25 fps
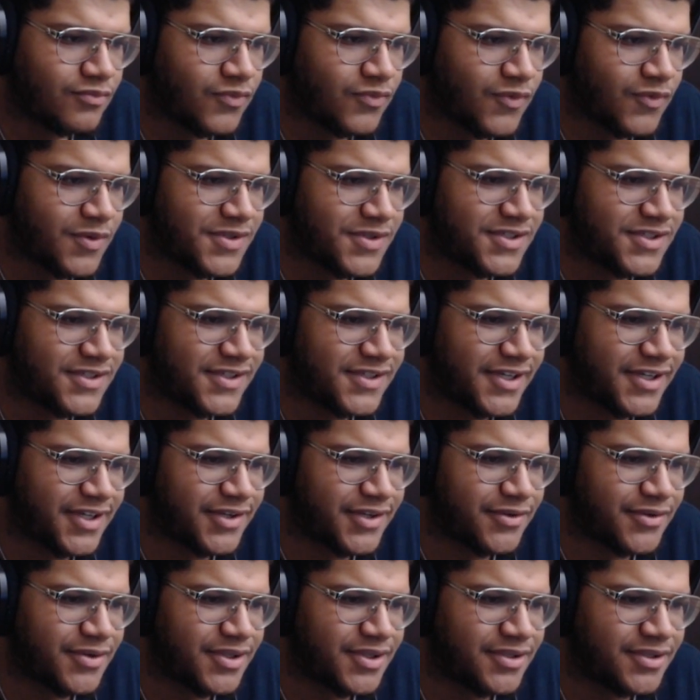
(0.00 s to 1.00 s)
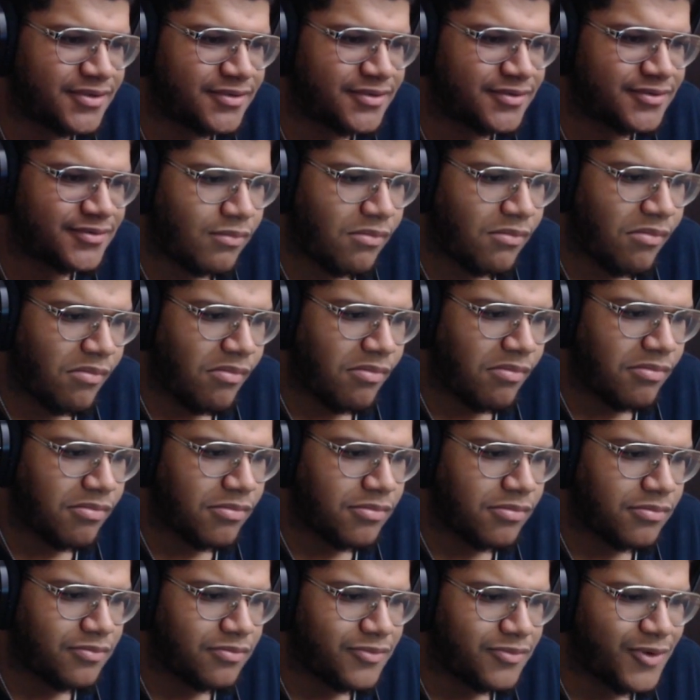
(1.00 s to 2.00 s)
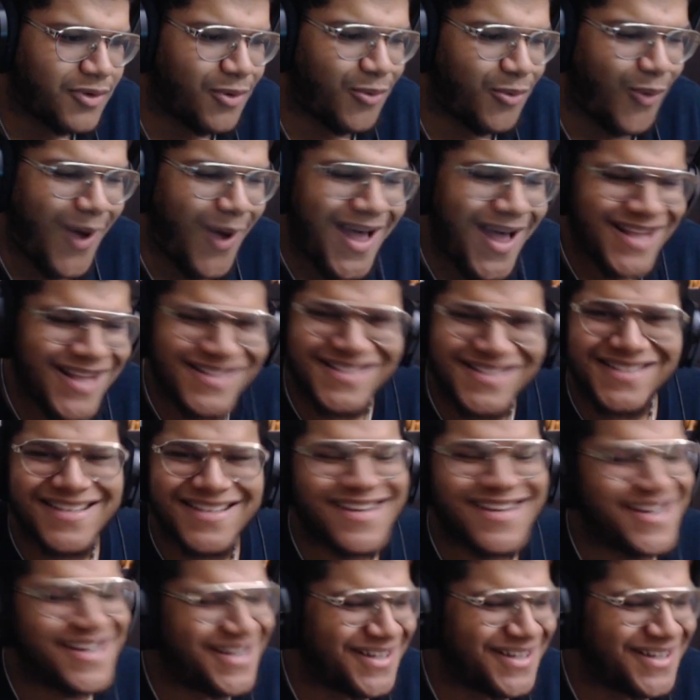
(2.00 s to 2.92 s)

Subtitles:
What is this nigga doing? What?